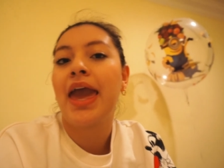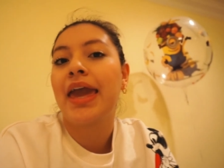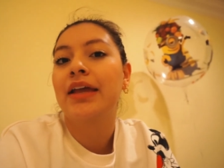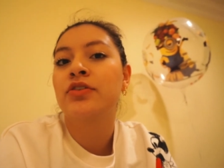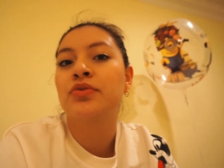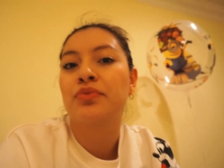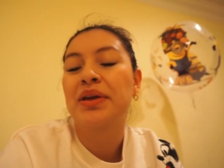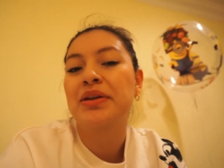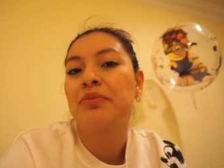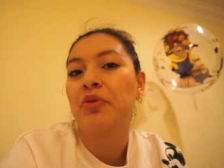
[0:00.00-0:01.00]
and
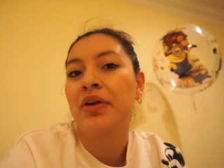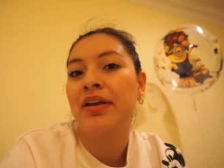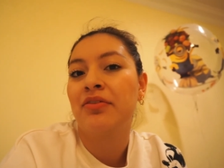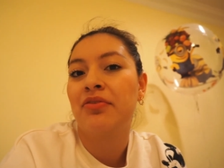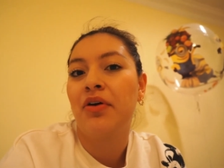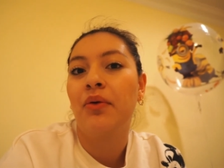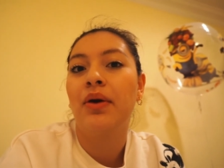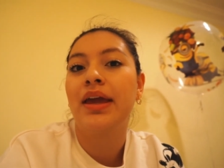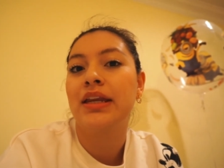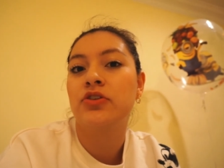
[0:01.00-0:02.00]
read more
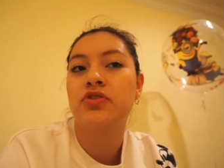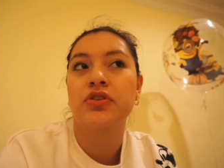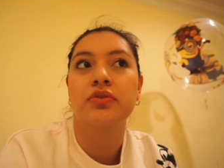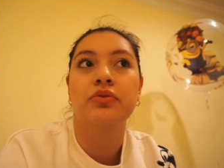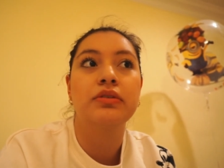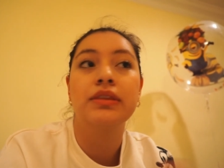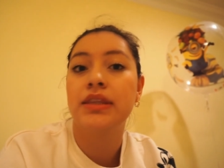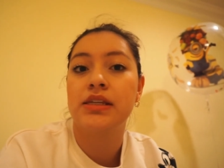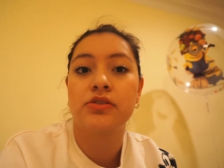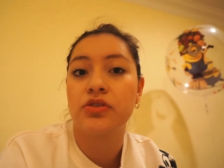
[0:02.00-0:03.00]
info into
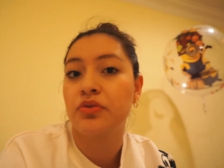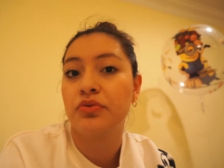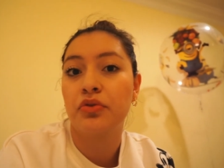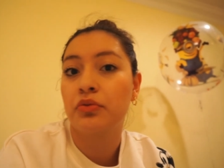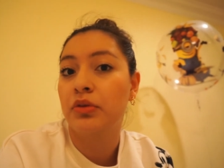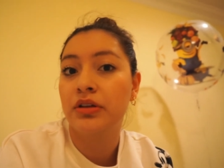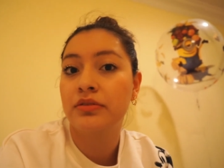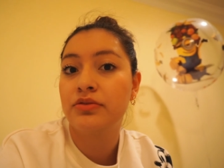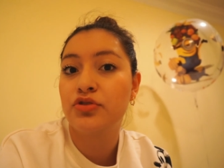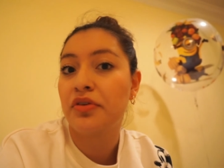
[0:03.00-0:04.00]
this new normal
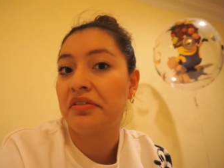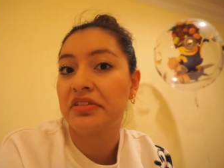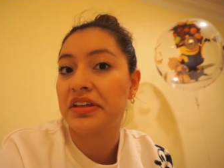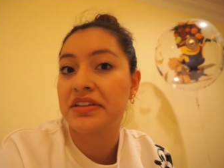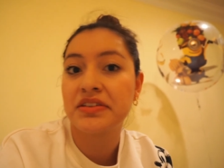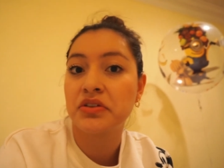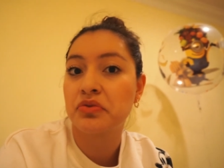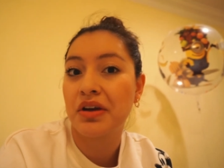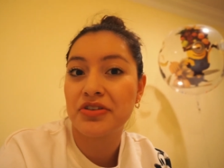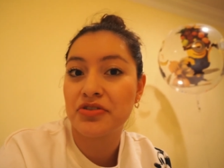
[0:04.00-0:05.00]
traveling
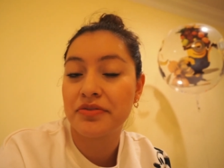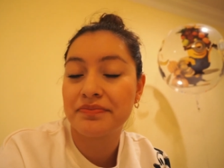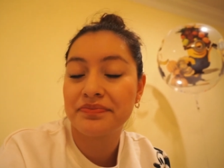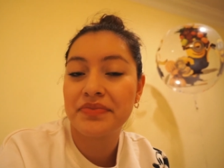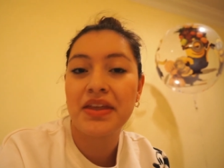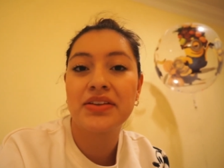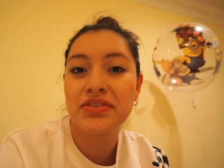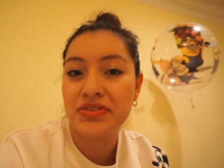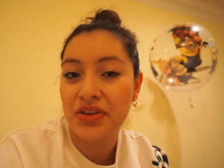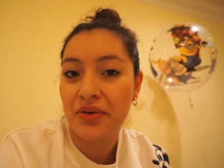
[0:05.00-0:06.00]
situation.
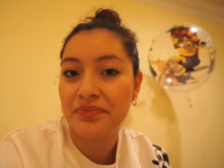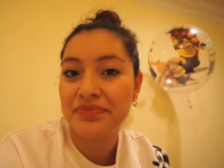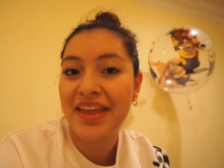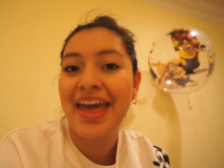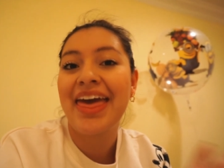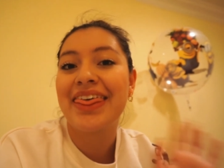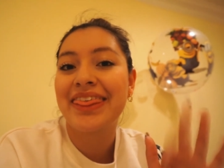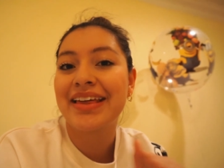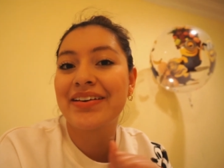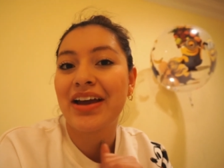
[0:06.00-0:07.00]
So,
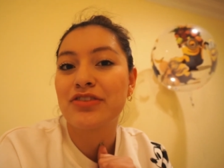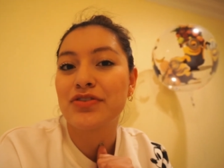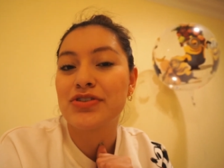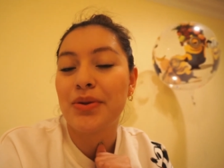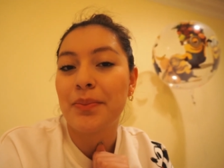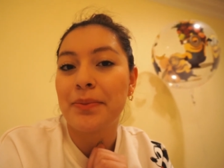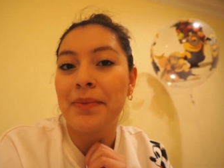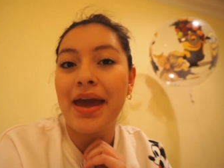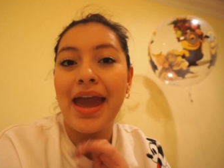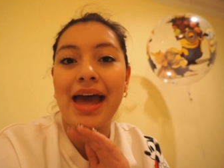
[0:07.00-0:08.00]
thank you guys for stopping
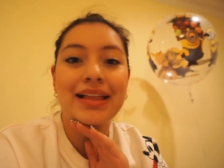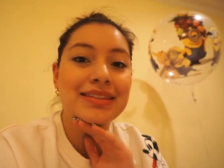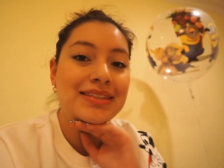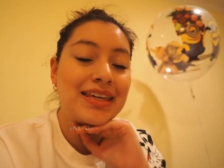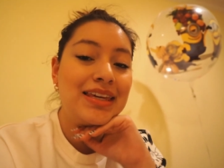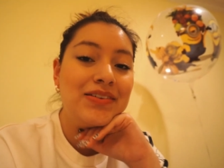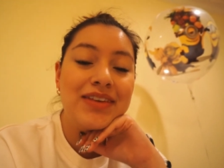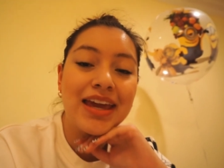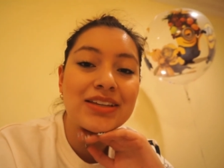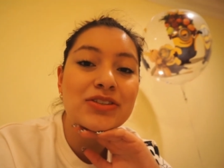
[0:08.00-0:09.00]
by. I'll see
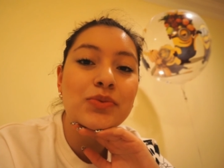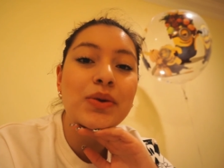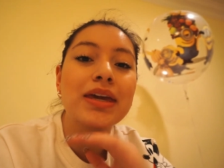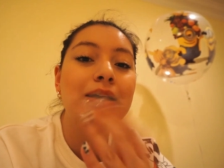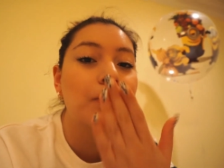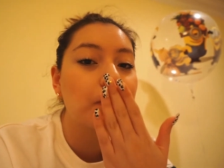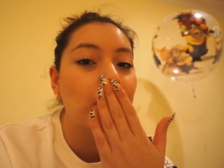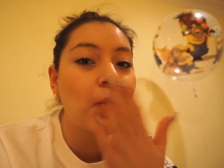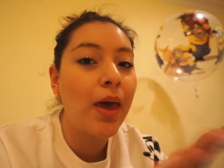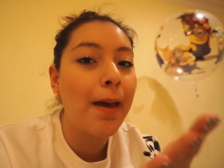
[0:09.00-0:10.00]
you next week.
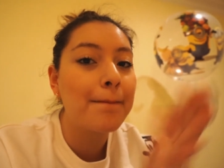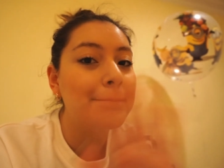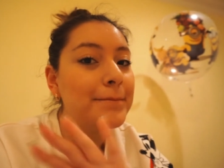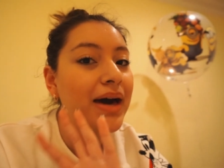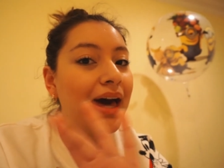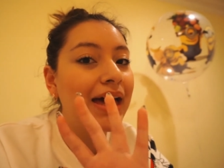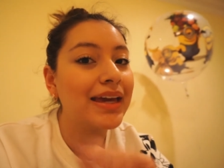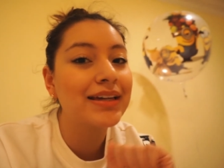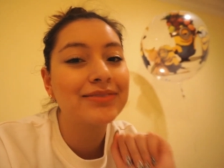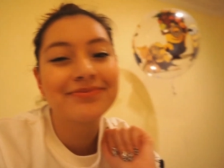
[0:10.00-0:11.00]
Bye!